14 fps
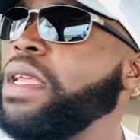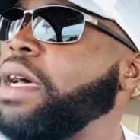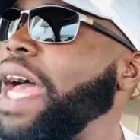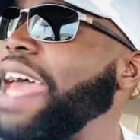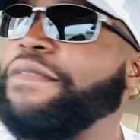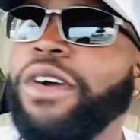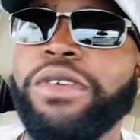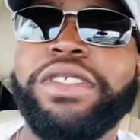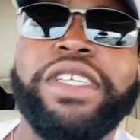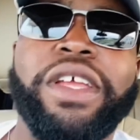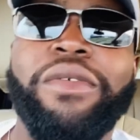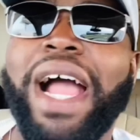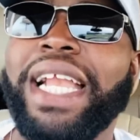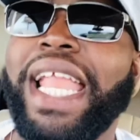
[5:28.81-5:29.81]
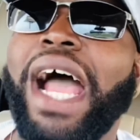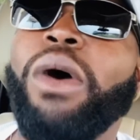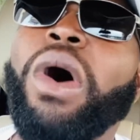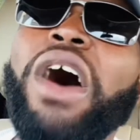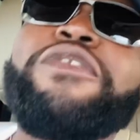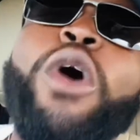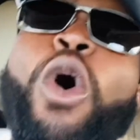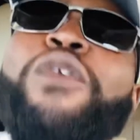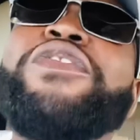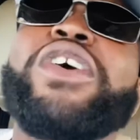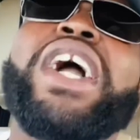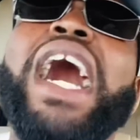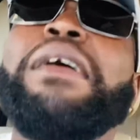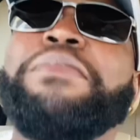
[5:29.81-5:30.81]
adversity right now,
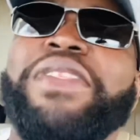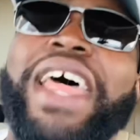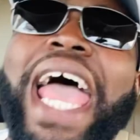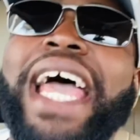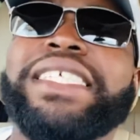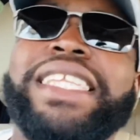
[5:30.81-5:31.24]
overcome that.